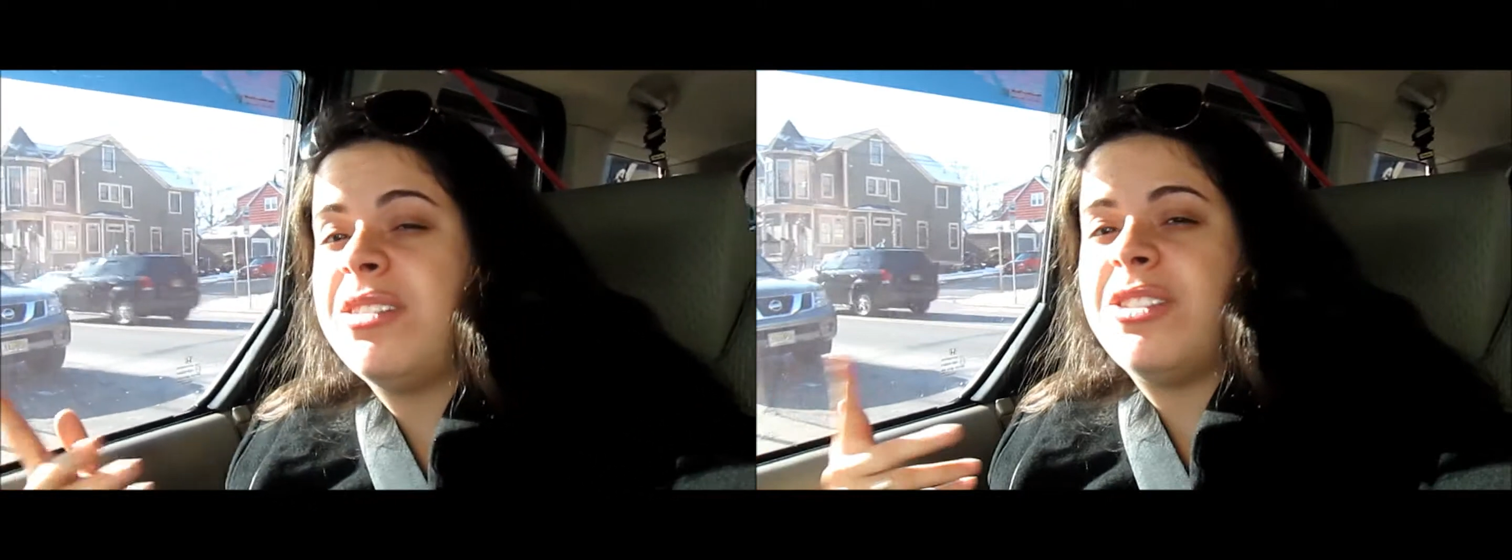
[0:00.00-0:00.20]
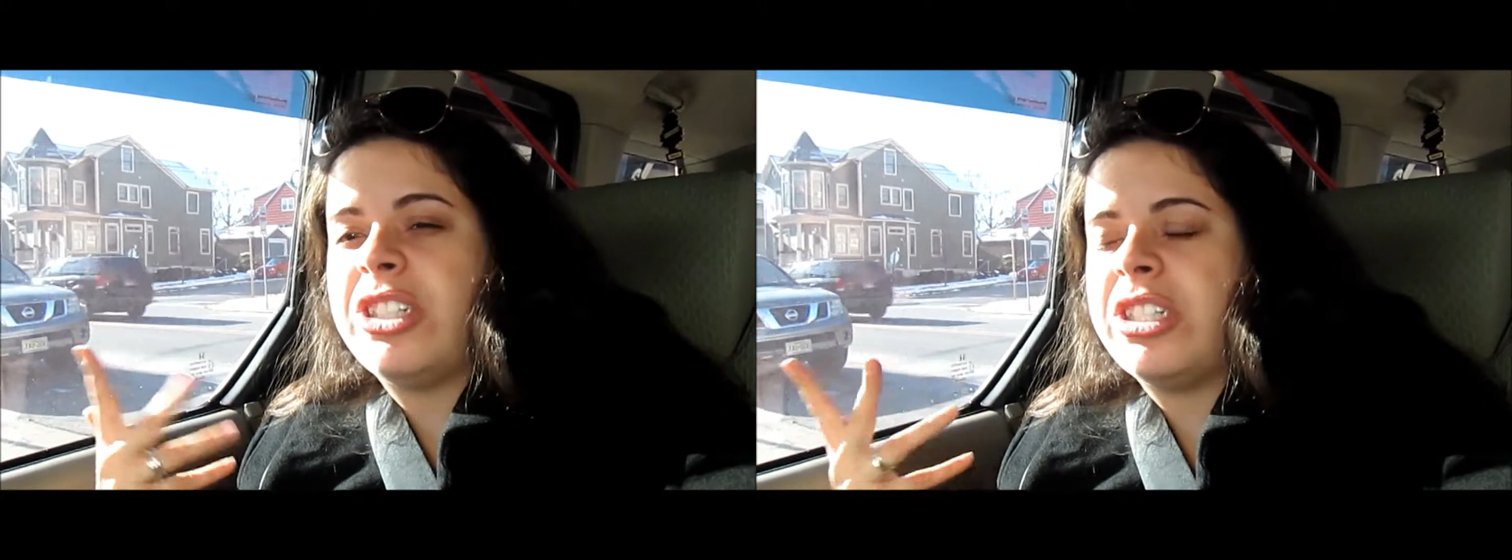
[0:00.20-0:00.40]

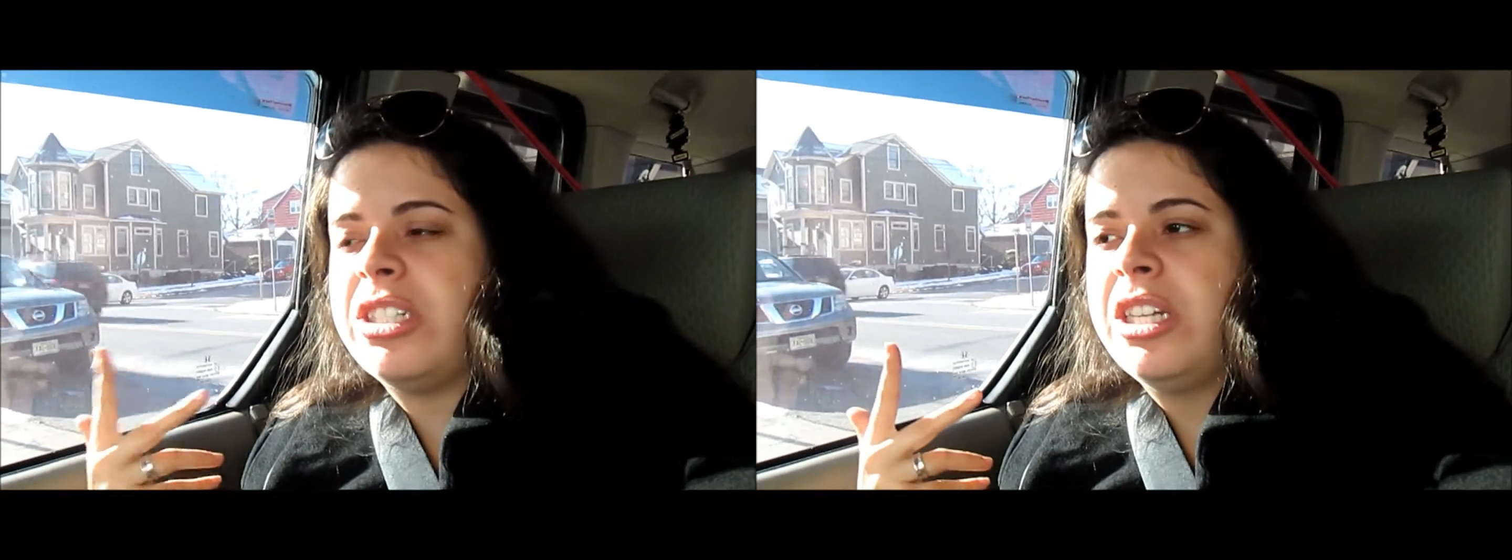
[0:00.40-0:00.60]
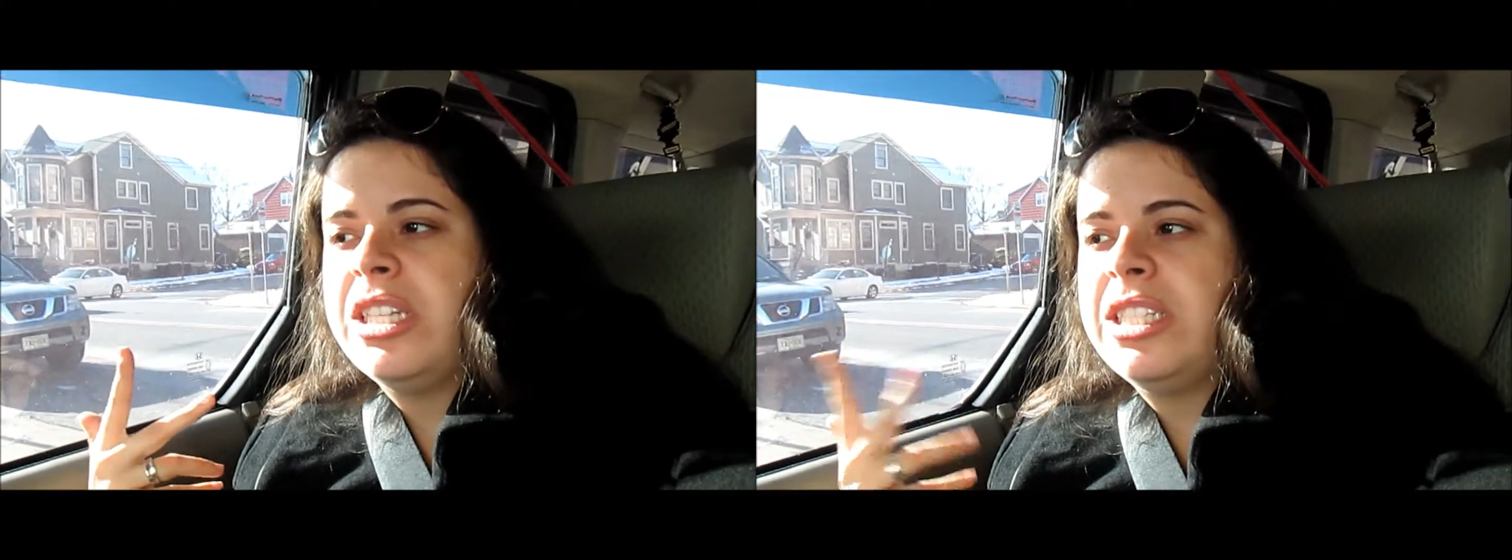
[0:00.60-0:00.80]

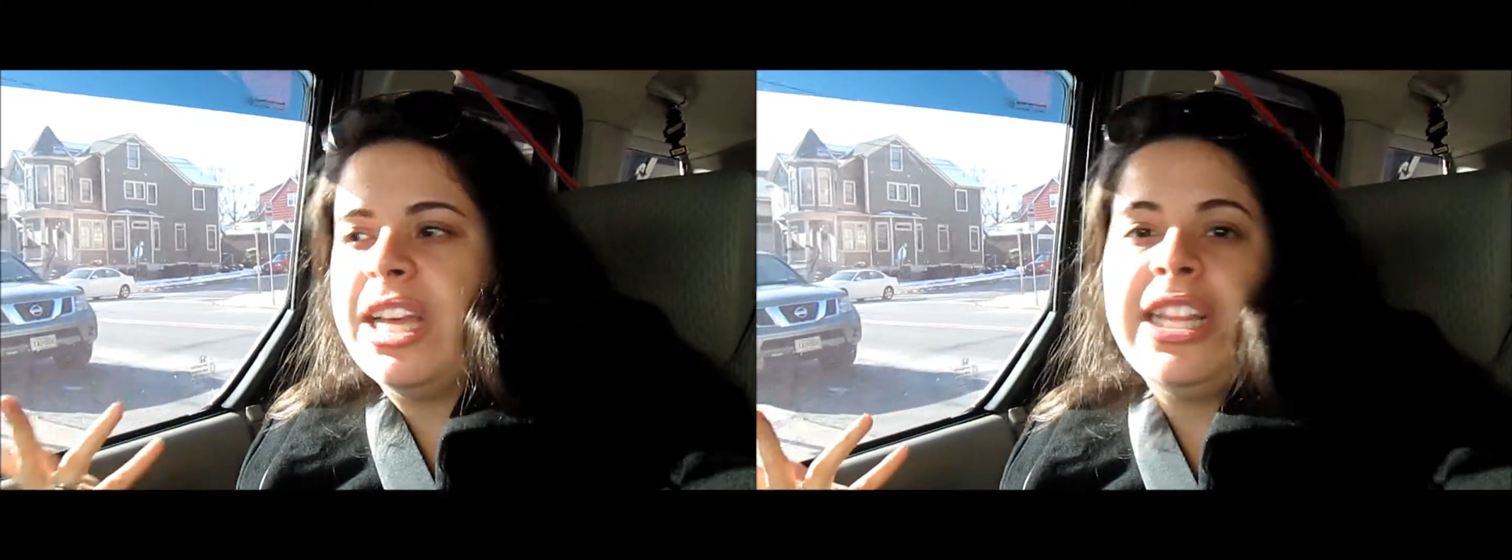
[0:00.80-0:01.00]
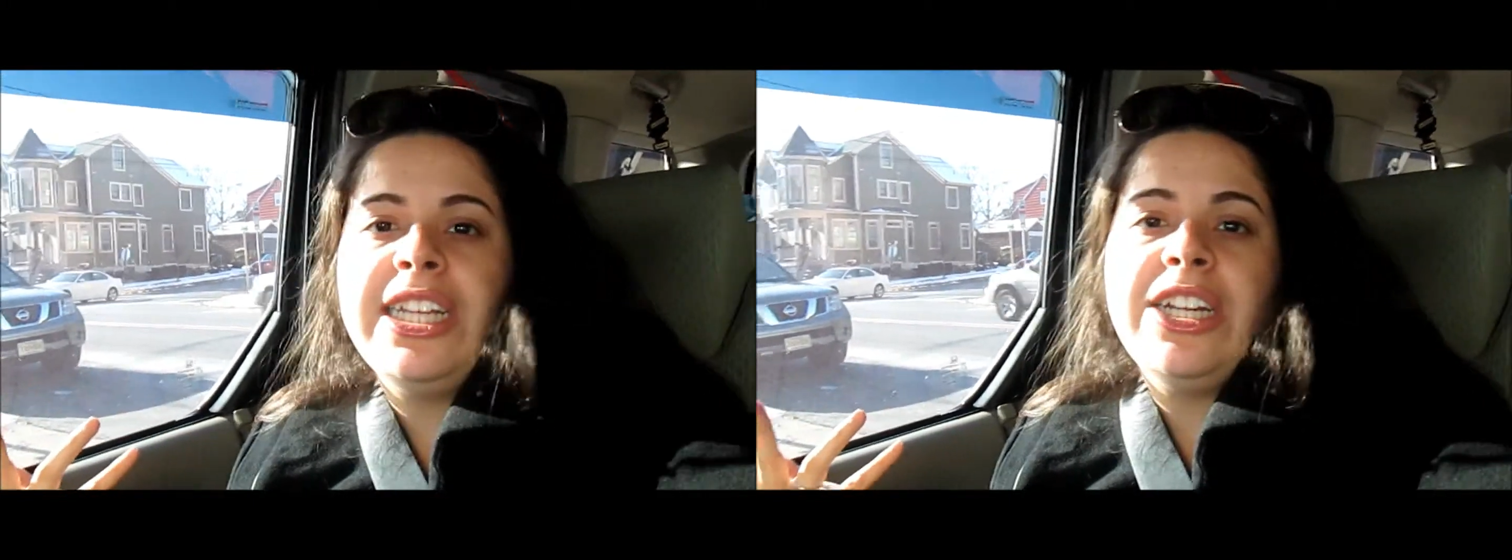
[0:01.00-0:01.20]
or
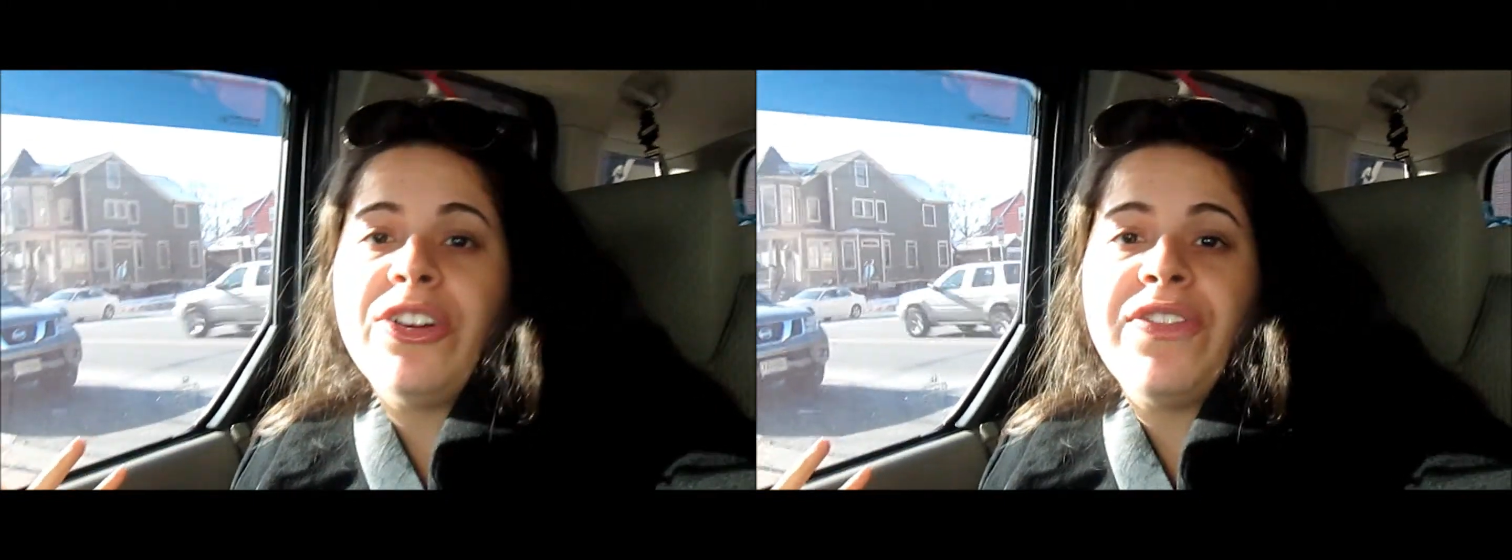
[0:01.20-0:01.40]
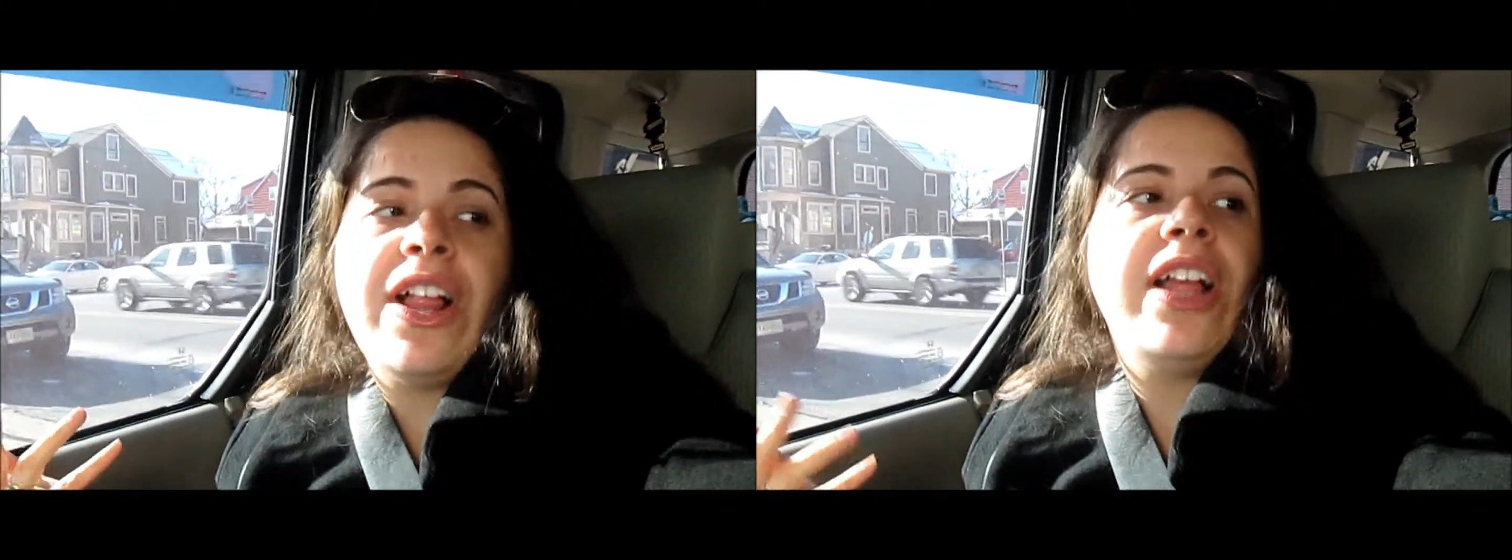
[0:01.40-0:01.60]
selling
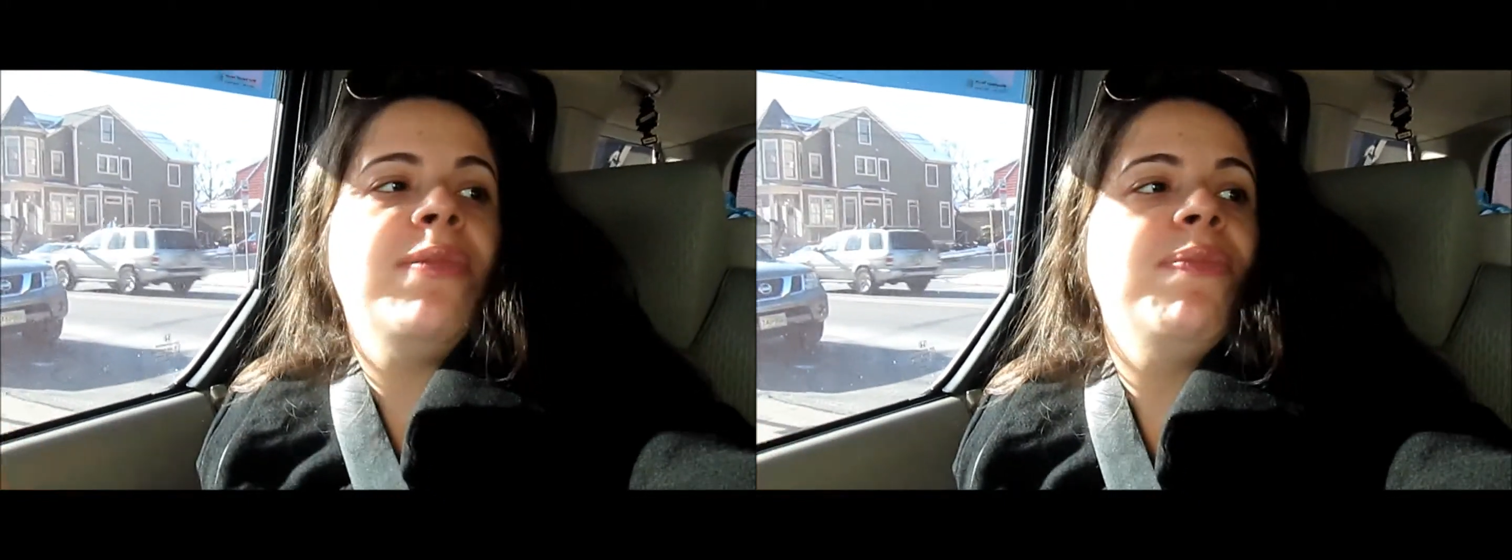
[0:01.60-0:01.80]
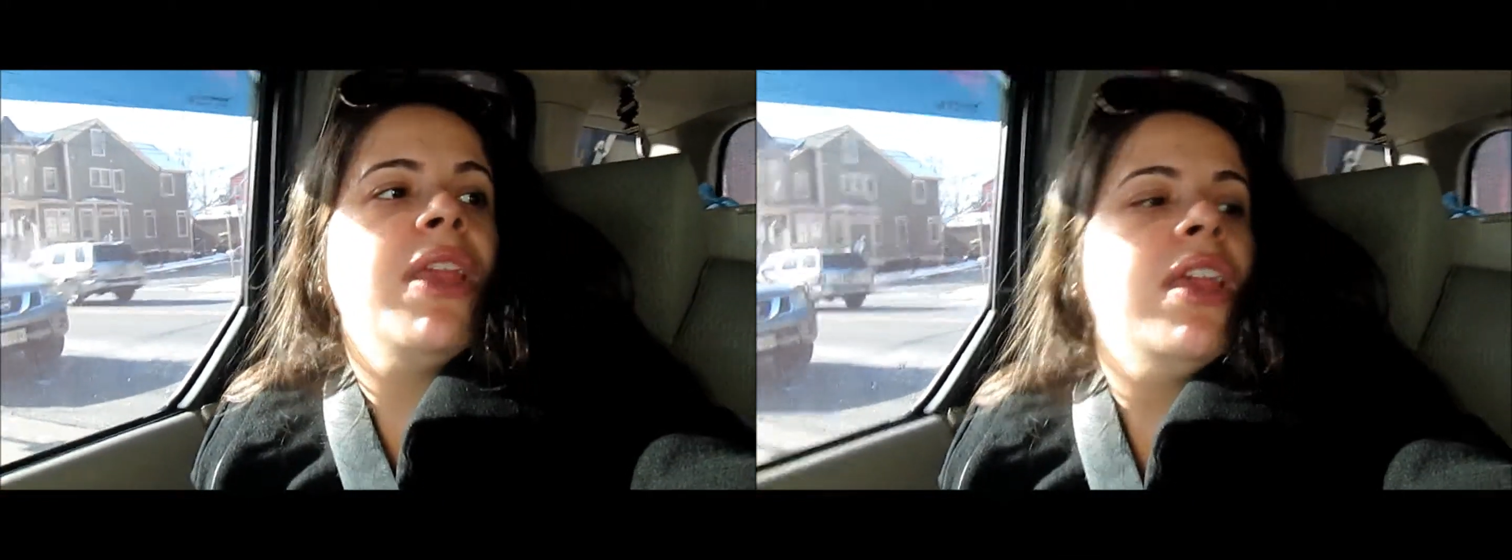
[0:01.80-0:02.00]
her flan.